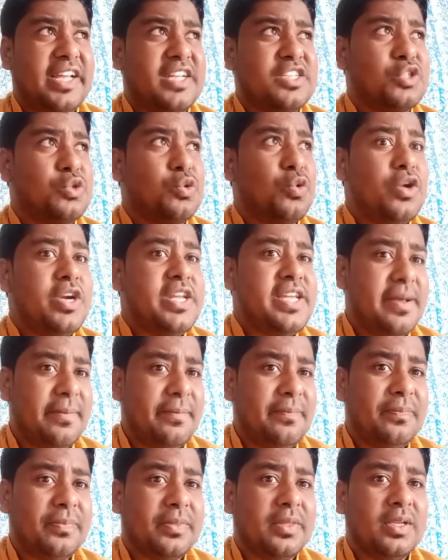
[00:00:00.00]

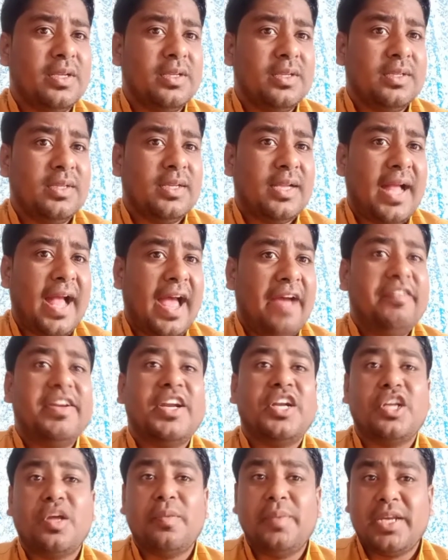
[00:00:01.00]
sodium
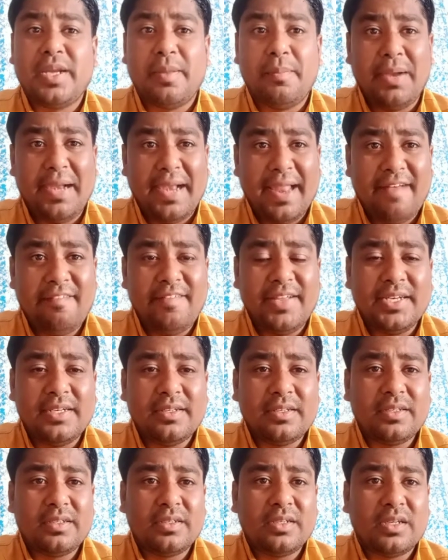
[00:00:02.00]
having atomic number
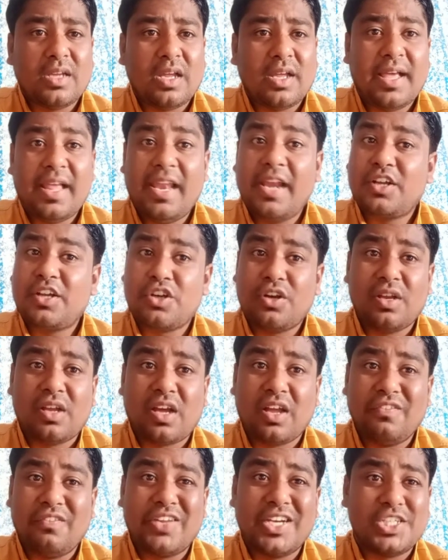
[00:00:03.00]
11, electronic
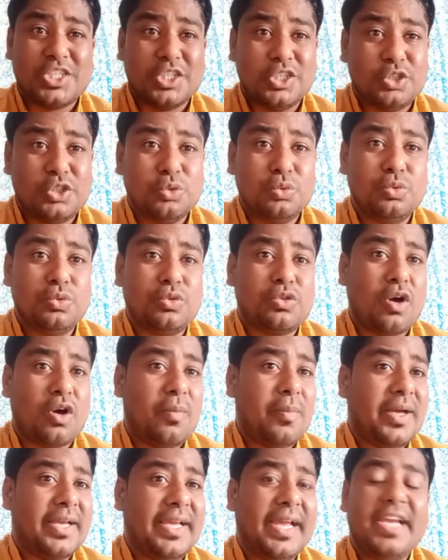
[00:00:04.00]
configuration 2
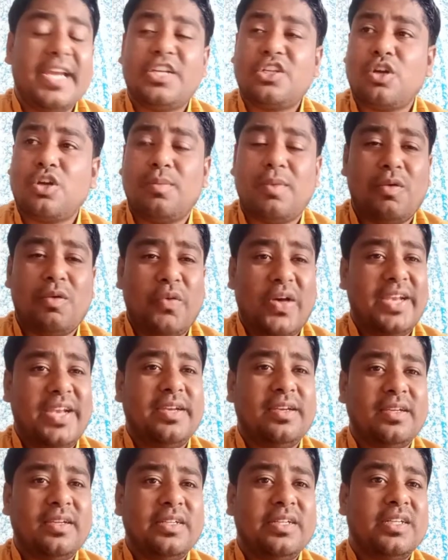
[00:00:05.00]
comma 8 comma
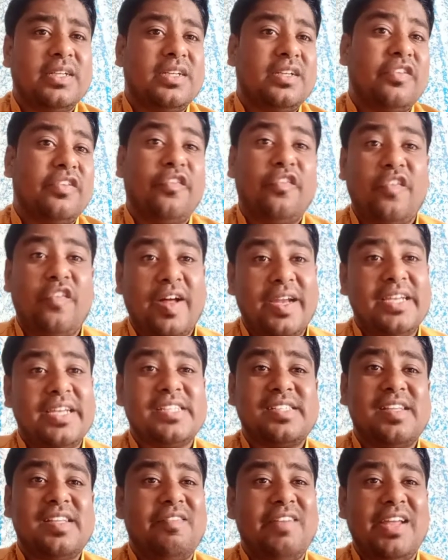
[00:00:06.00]
1, 1
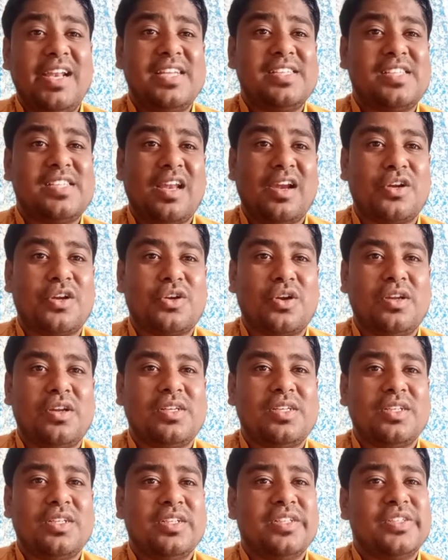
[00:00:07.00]
is the valence
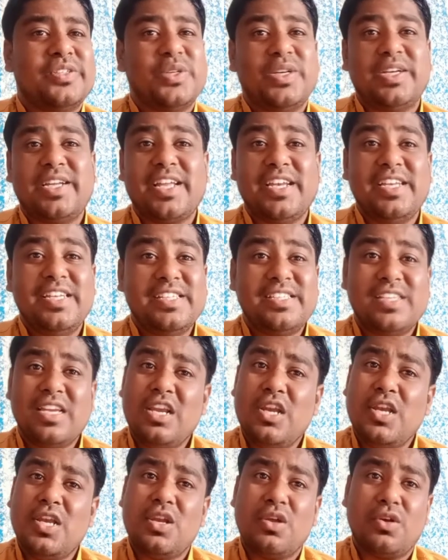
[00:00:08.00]
electron, so it can
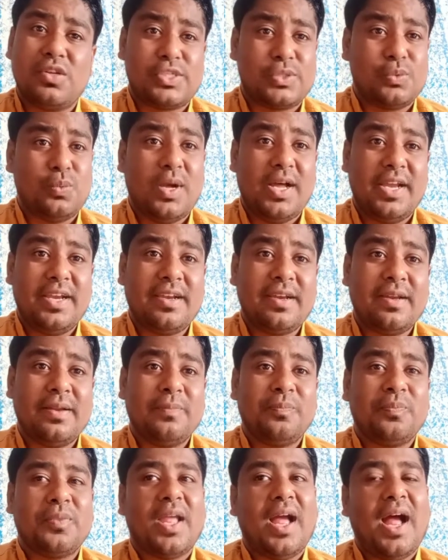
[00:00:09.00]
easily lose 1
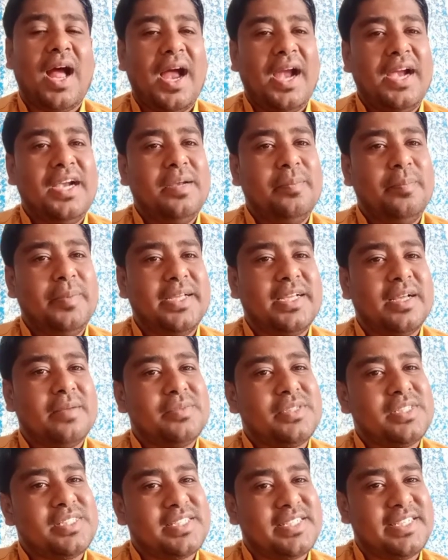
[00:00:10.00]
and
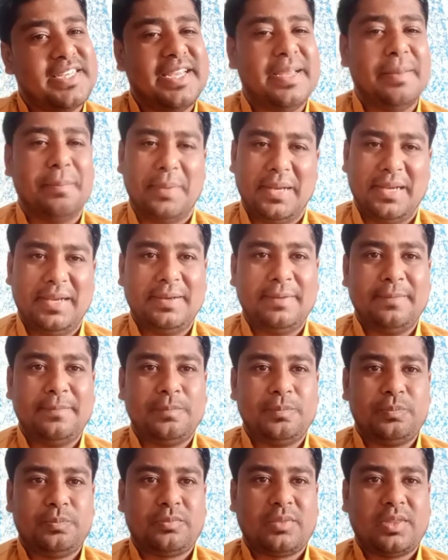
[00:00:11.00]
become stable
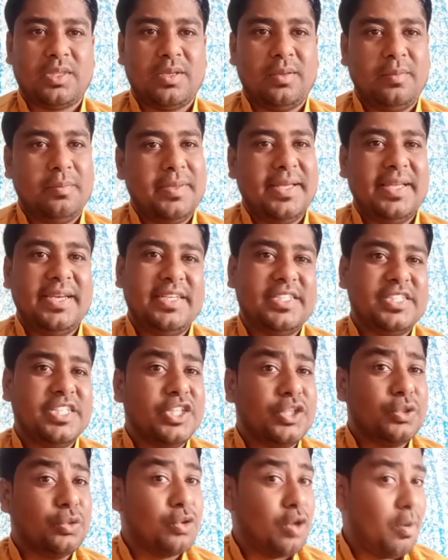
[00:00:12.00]
by
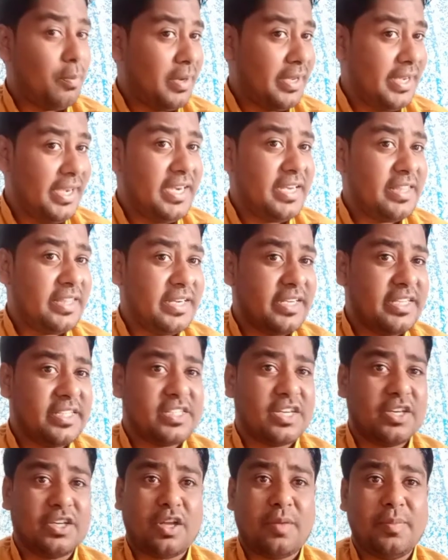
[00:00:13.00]
reaching 2 comma 8, that
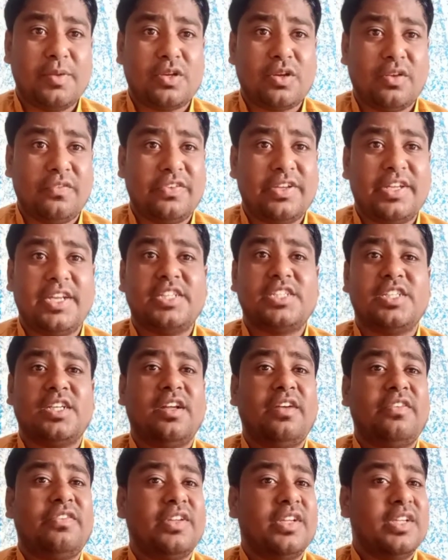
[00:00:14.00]
is atomic configuration
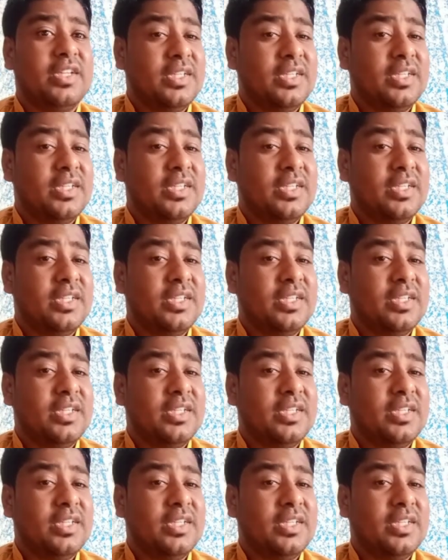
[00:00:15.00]
of